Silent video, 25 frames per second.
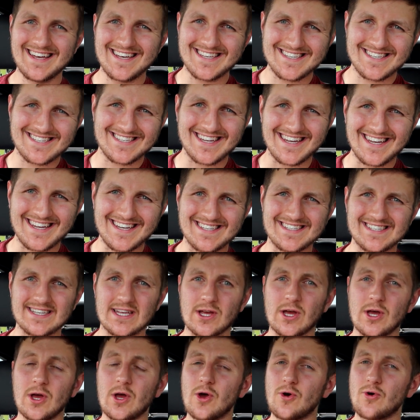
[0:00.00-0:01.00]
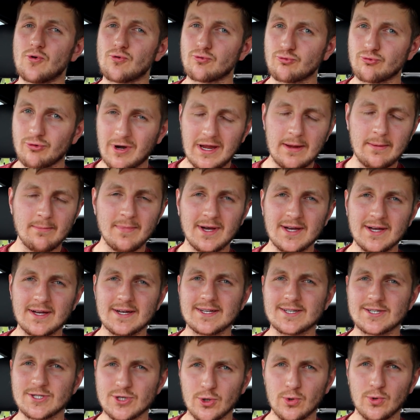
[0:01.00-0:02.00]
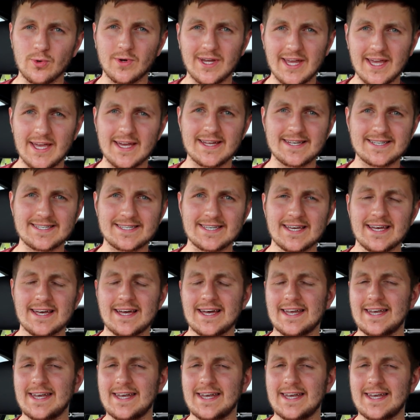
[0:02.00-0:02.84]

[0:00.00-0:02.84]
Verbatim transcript: seat reamer toolkit.